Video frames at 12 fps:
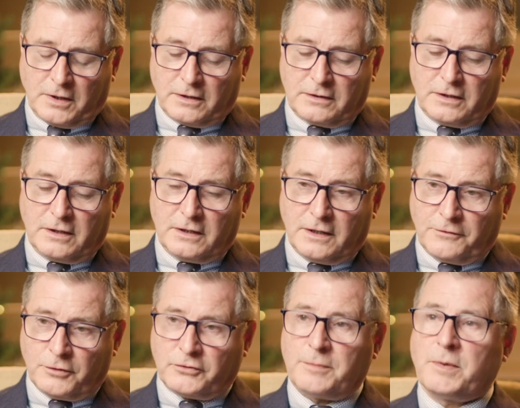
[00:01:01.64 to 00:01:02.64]
well,
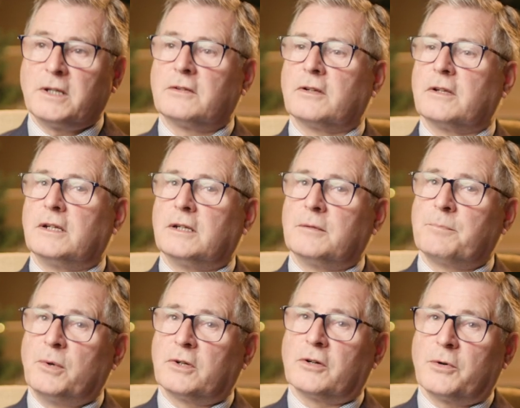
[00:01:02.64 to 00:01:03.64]
if you dip into the
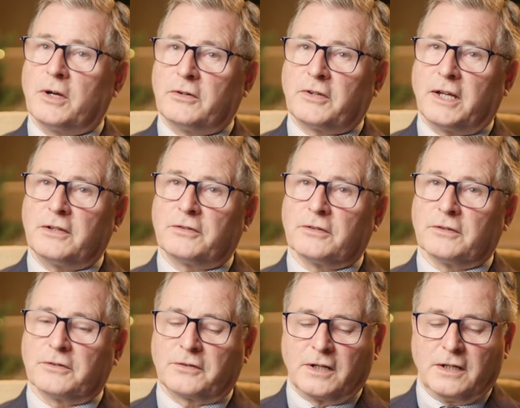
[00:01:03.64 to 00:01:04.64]
Book of
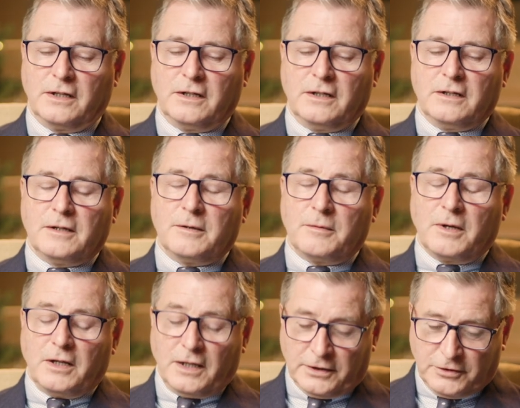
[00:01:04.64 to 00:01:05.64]
Quotations
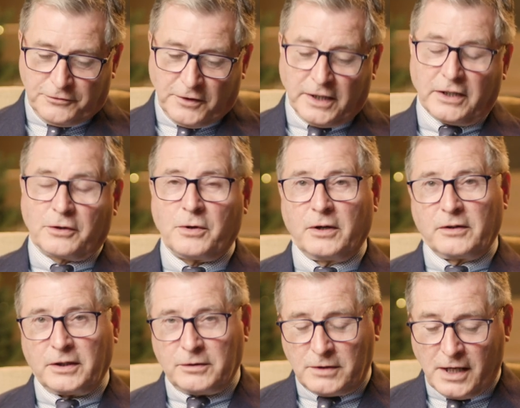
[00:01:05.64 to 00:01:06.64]
and you find a quote
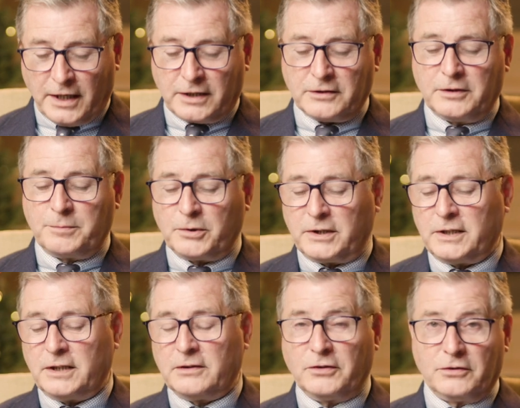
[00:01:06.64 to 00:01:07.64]
that you like and you put
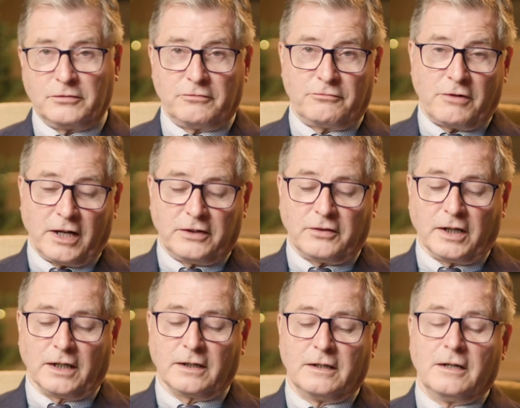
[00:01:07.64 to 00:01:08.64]
it into your
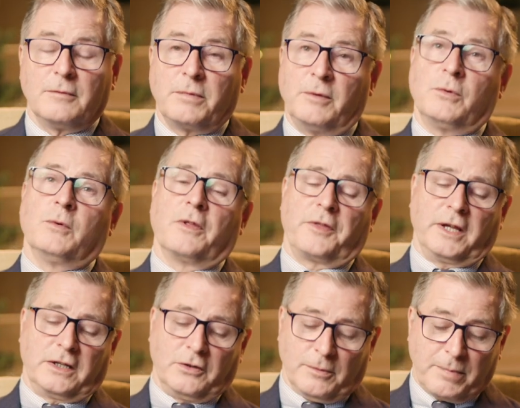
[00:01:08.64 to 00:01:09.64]
writing, people will
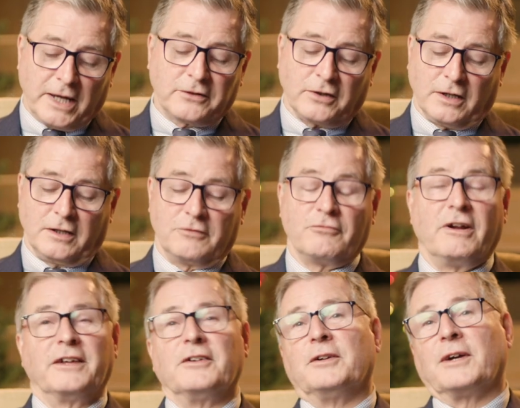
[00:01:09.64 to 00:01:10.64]
think you're better
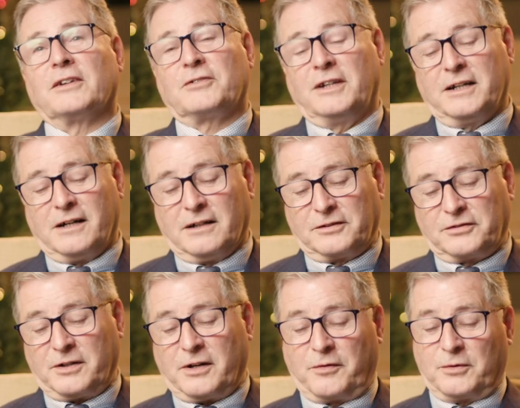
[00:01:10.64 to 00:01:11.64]
read than you actually are.
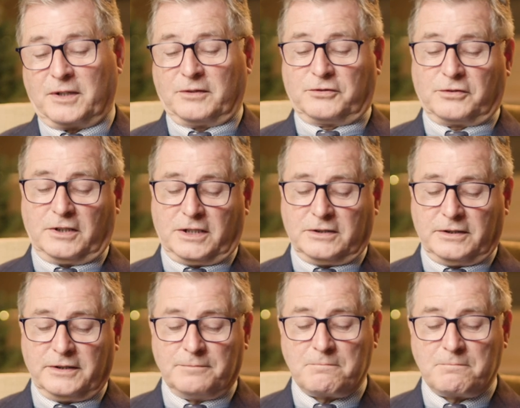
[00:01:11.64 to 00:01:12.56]
So I thought that was jolly good.